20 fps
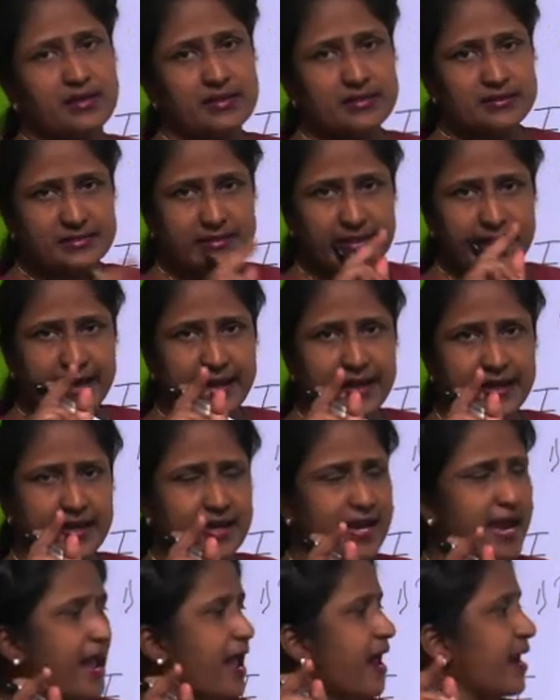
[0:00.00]

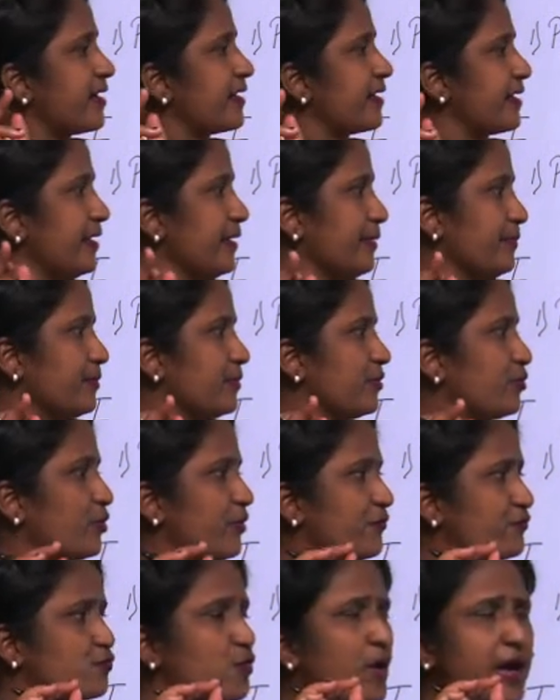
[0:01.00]
They and him. You
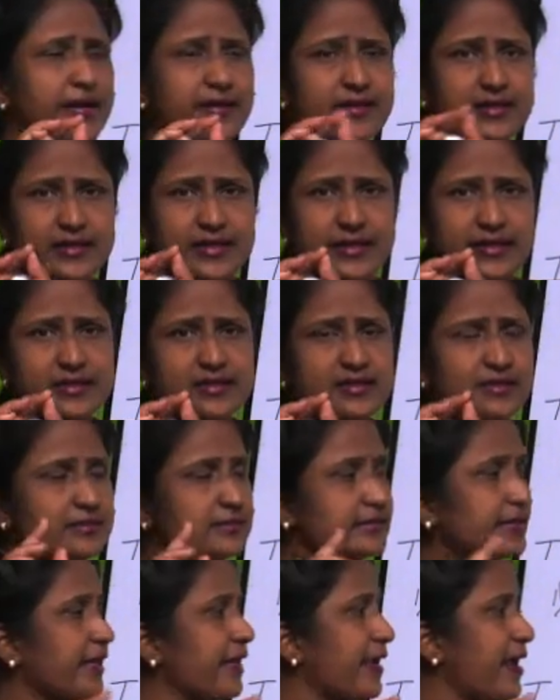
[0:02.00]
have to underline
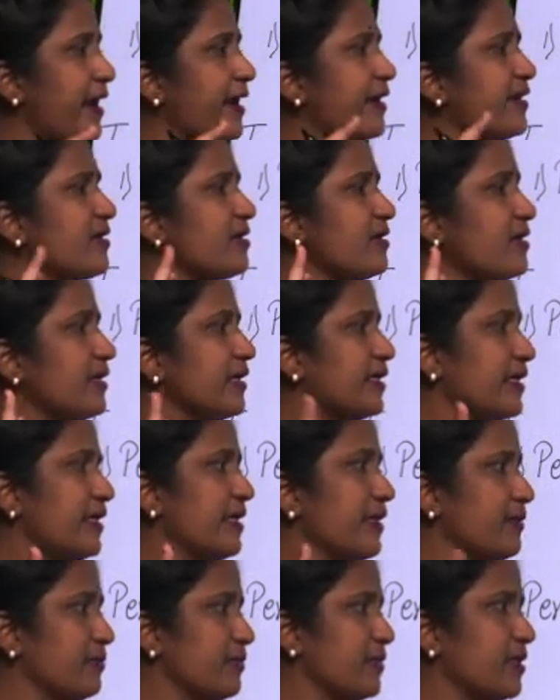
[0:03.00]
they and
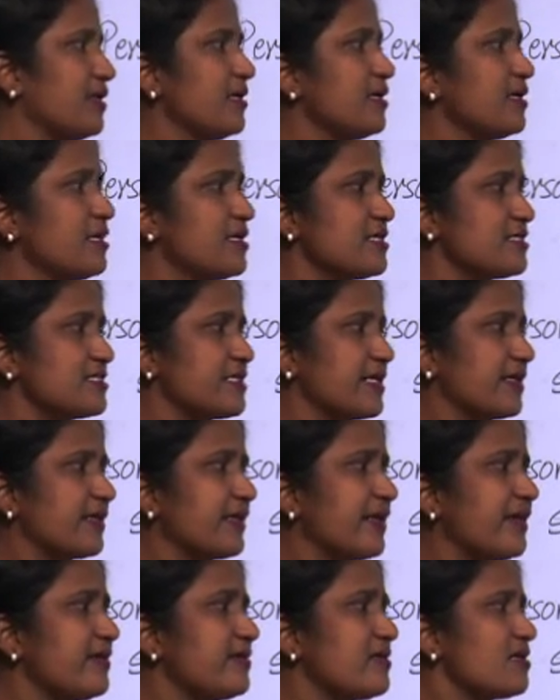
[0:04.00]
him.
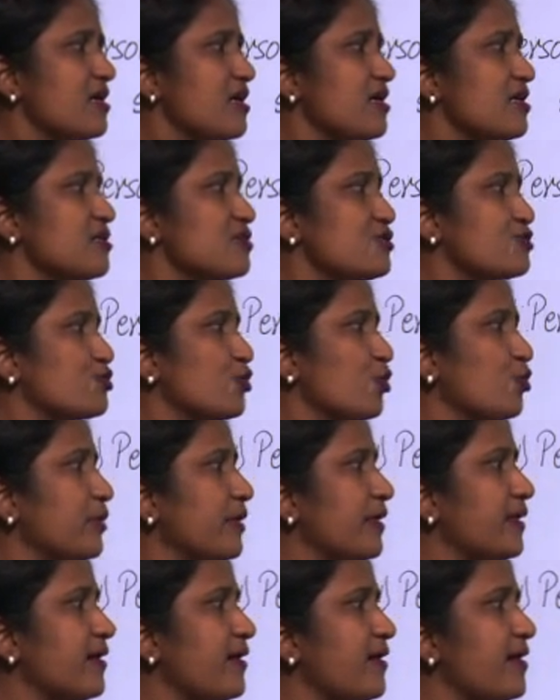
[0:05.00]
Second,
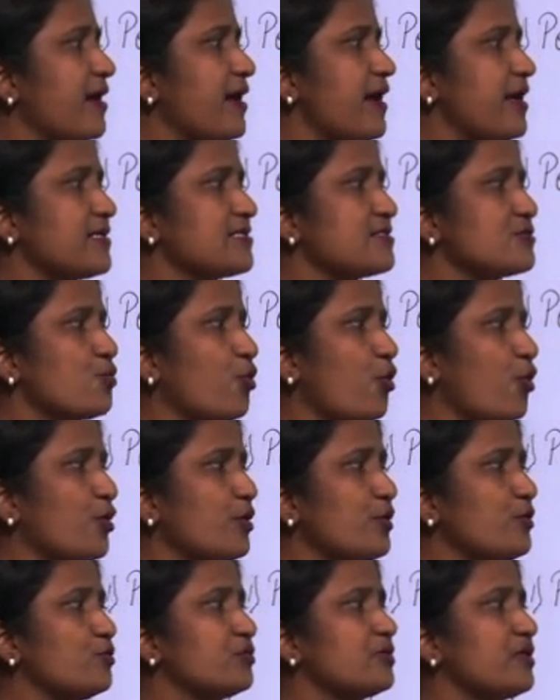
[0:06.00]
Sonia has
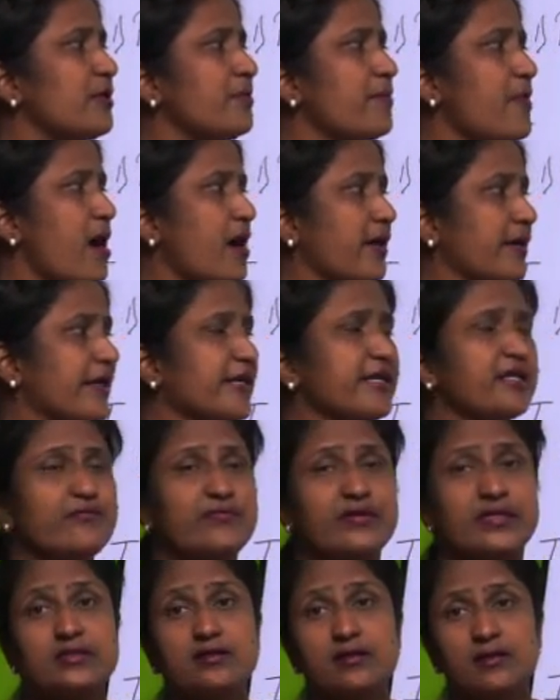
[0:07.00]
gone to the market
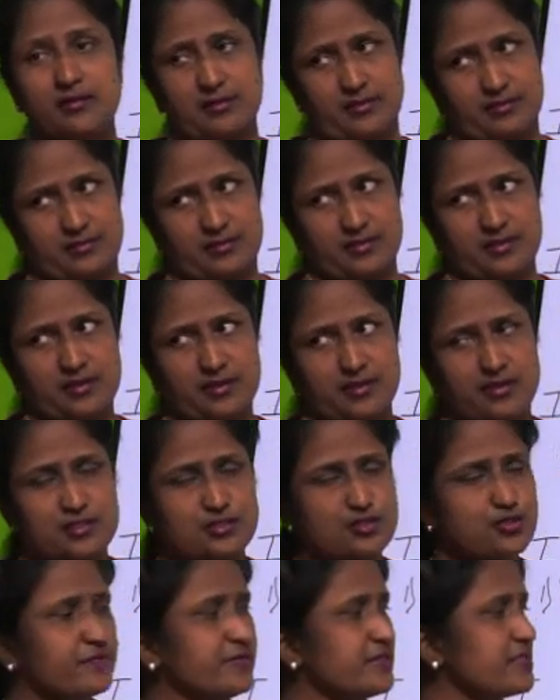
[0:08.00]
with her.
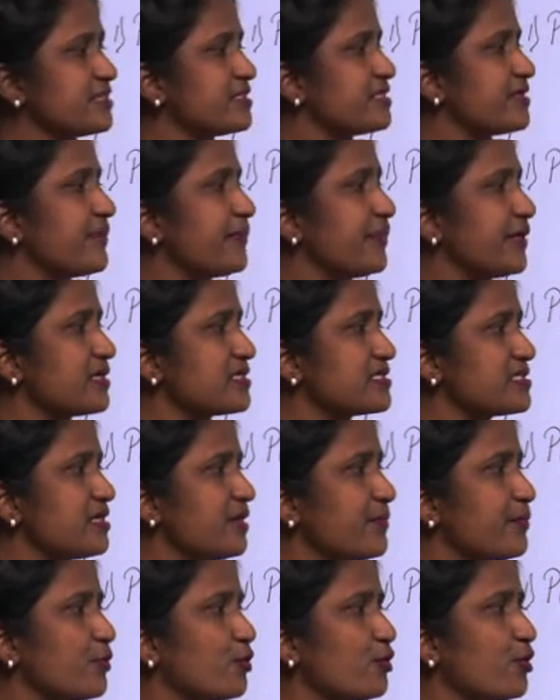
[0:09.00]
So, which is the personal
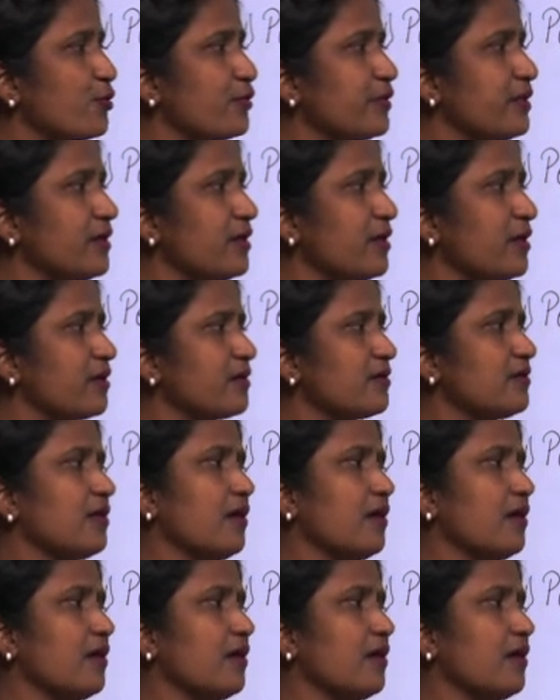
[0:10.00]
pronoun here?